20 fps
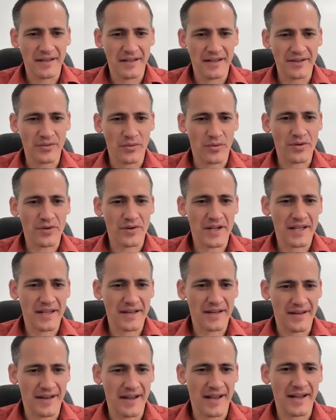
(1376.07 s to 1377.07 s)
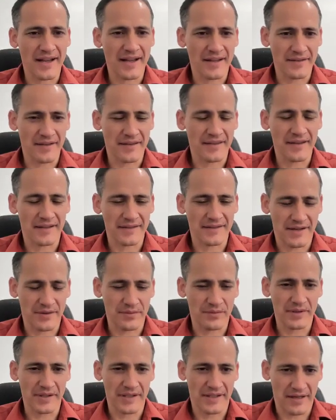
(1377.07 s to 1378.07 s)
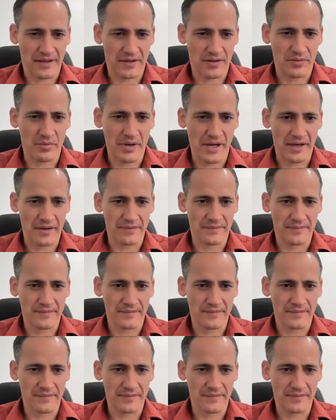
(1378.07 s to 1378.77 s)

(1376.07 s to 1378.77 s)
order to get an A in the things I really care about?